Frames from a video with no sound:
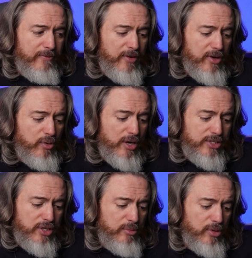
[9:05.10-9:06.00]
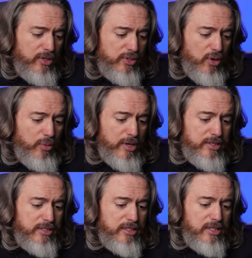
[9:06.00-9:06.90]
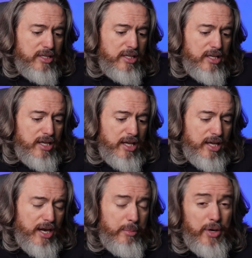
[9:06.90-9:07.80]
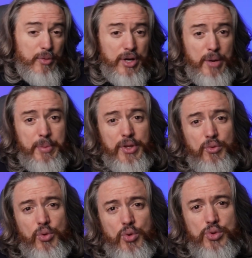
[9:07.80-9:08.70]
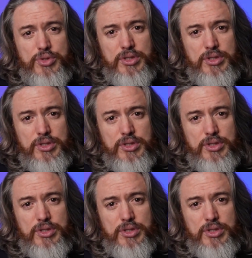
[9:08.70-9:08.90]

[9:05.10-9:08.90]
questionable as always. And I'm going to read up on the rules,